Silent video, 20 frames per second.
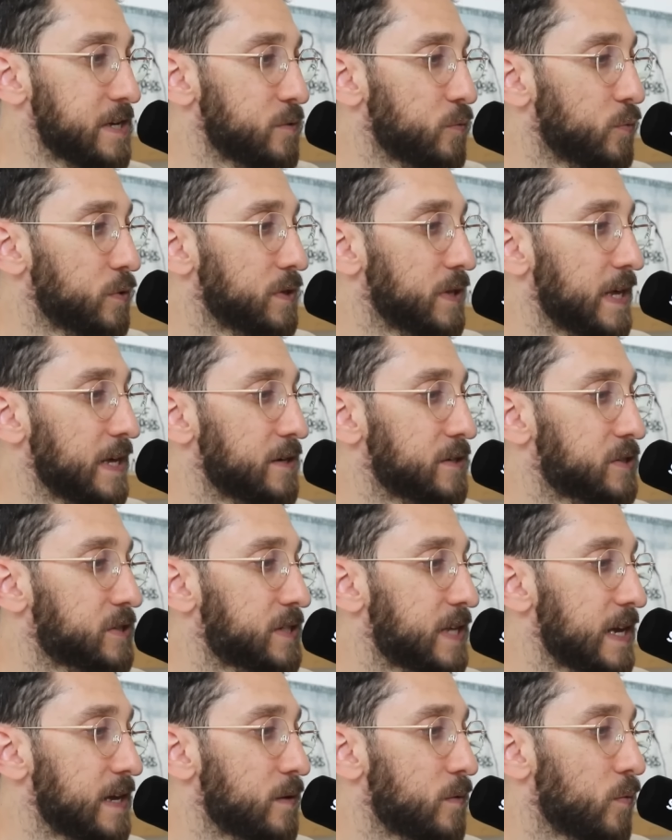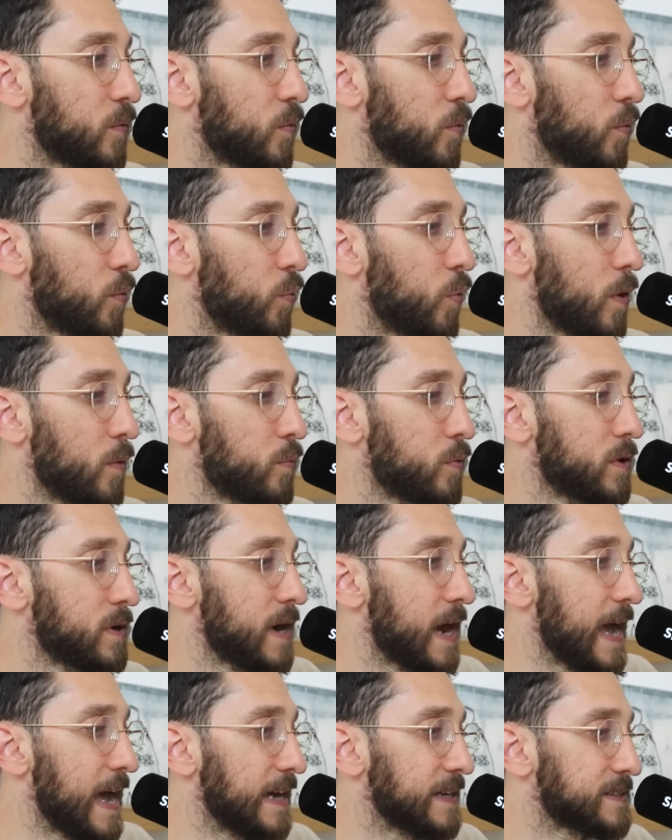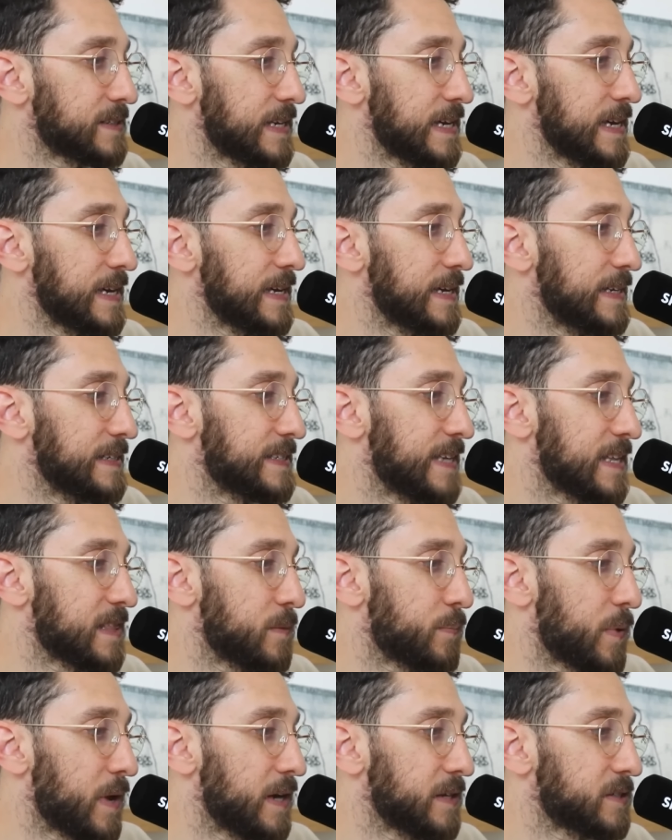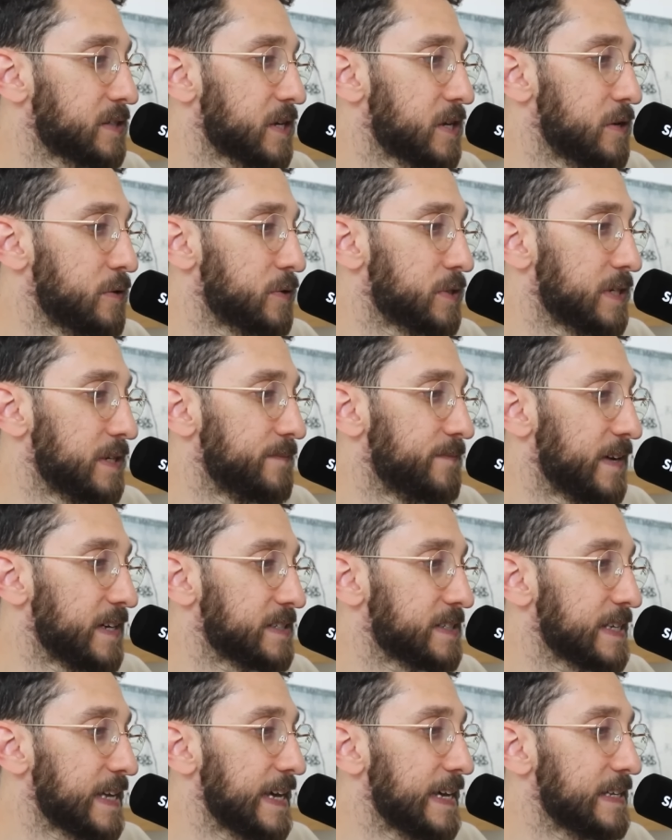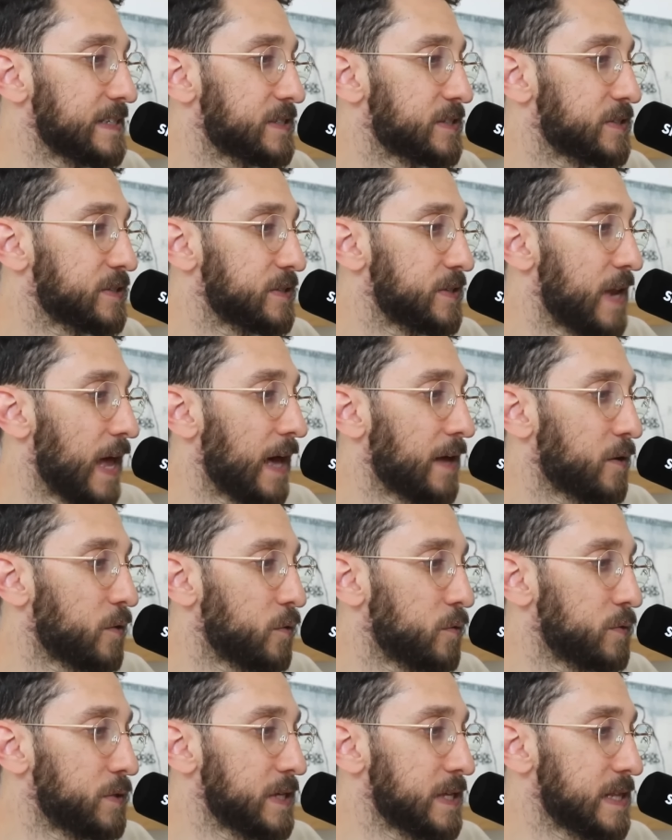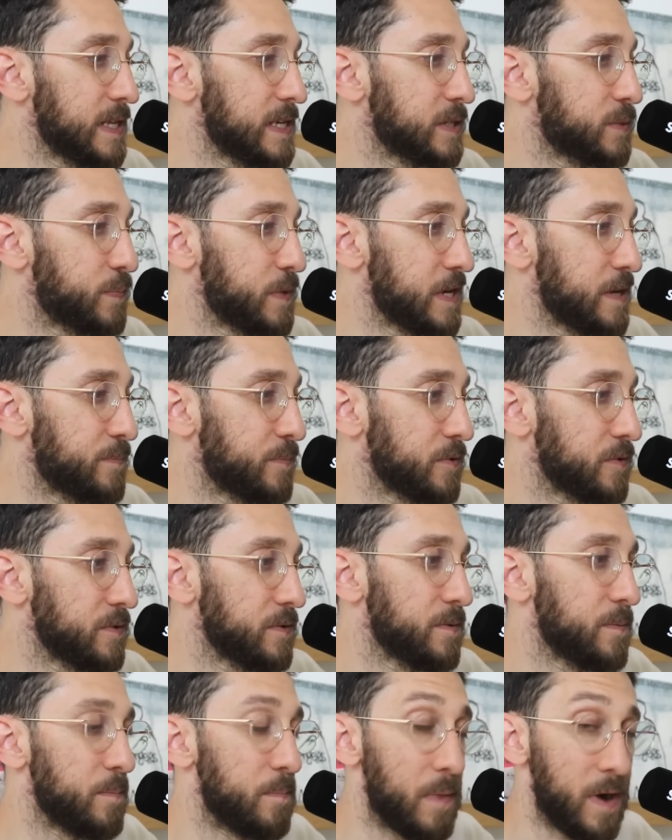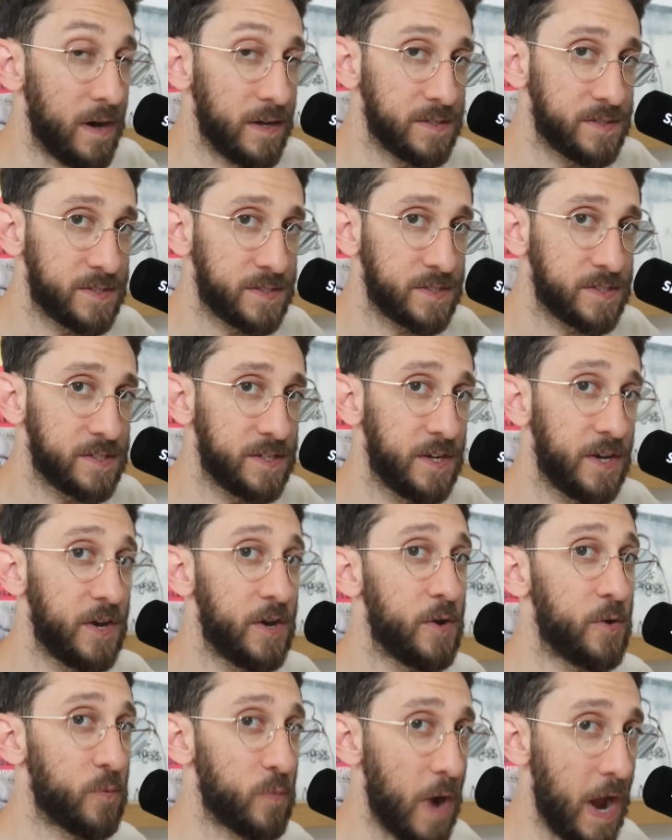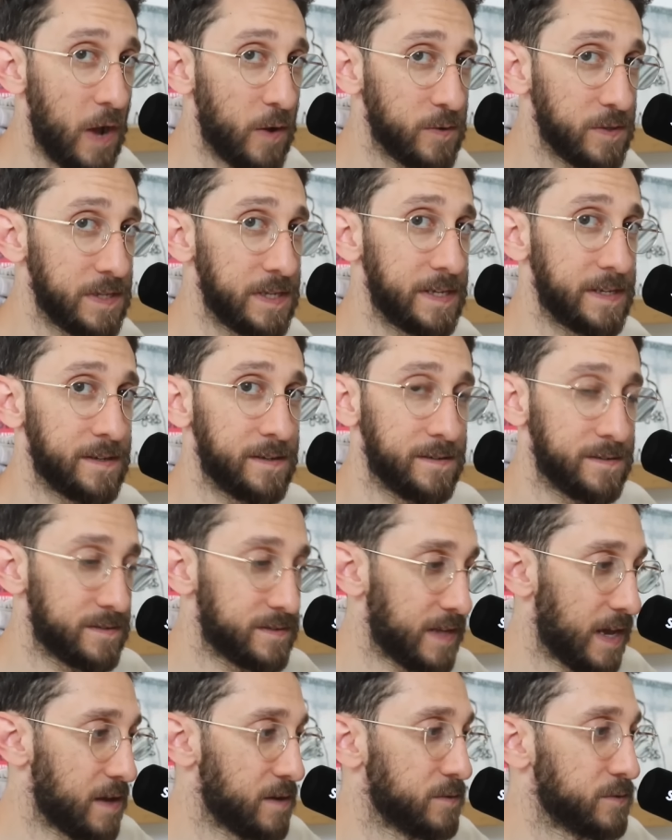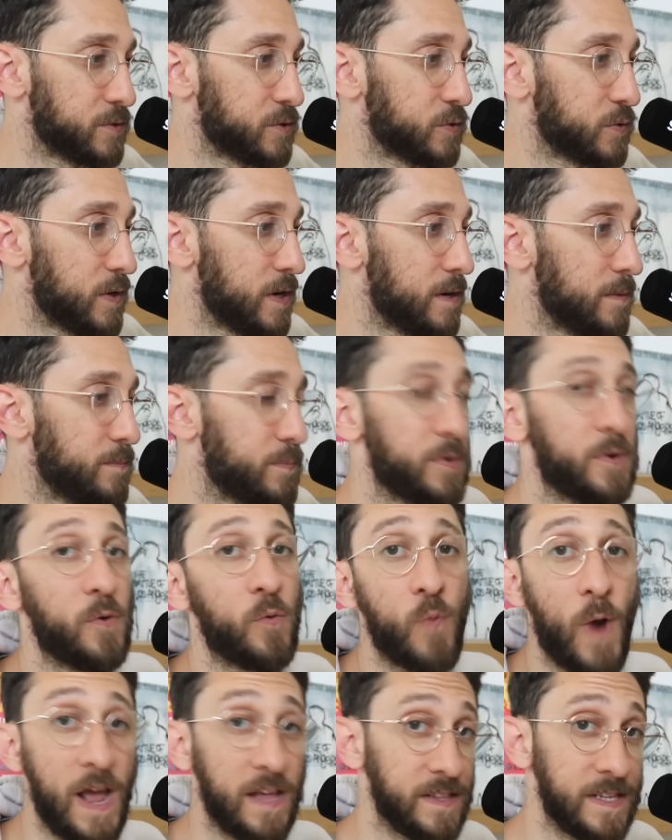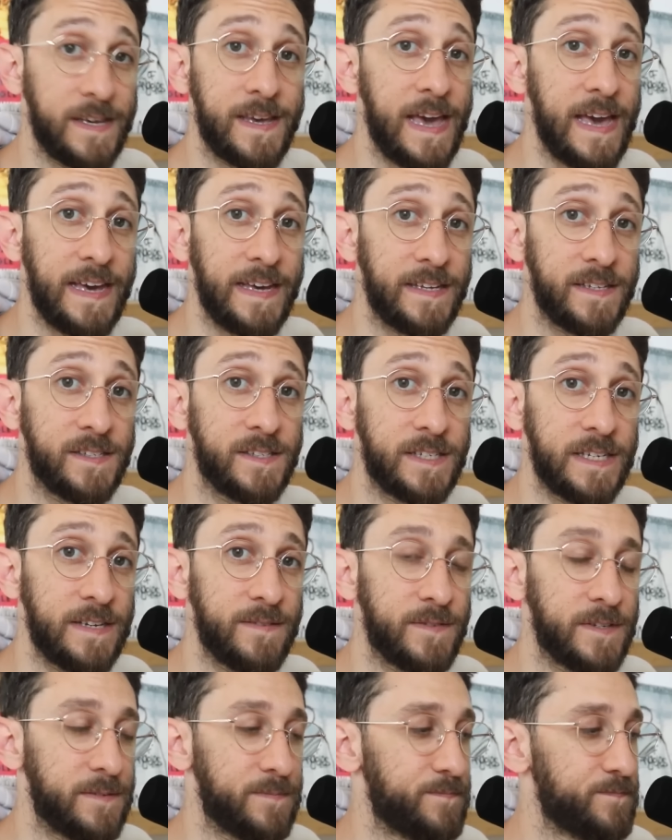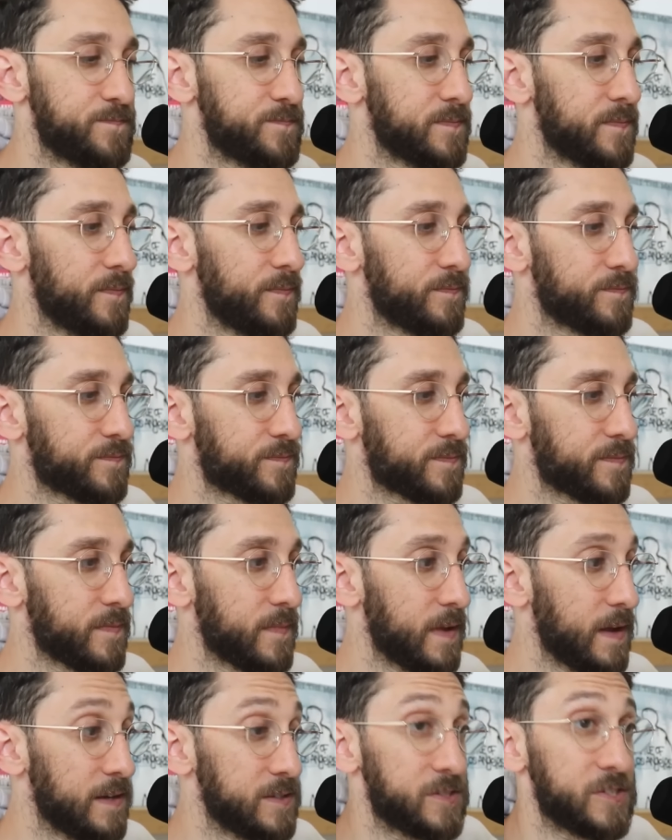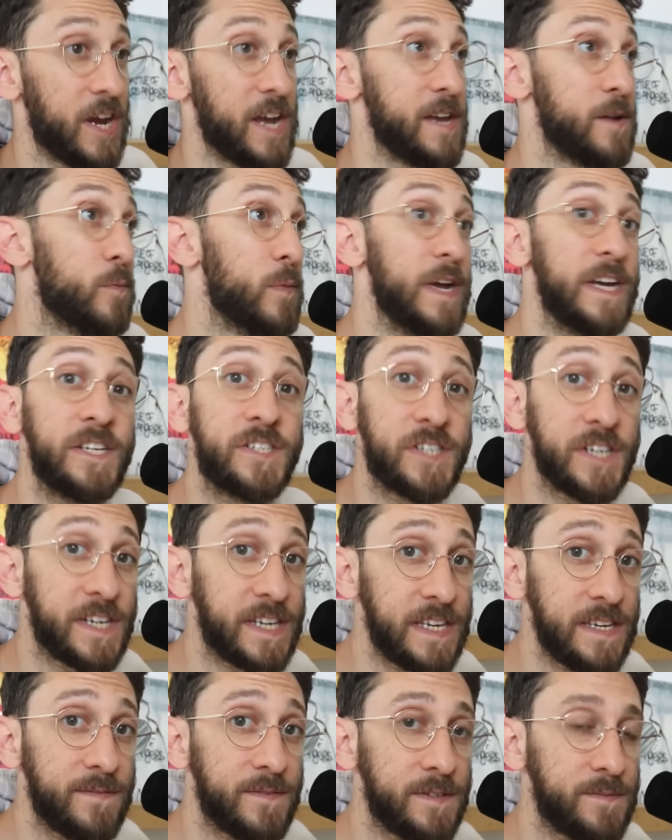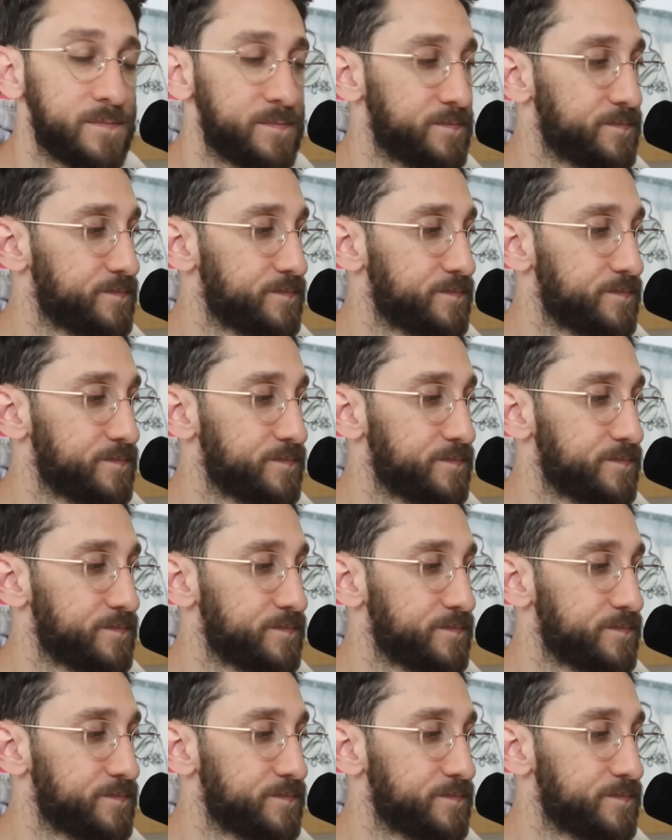would later state, "What we're asking is that the prosecution investigates not only these people, Musk, Rowling, Donald Trump, Riley Gaines even, Chaya Raychick even,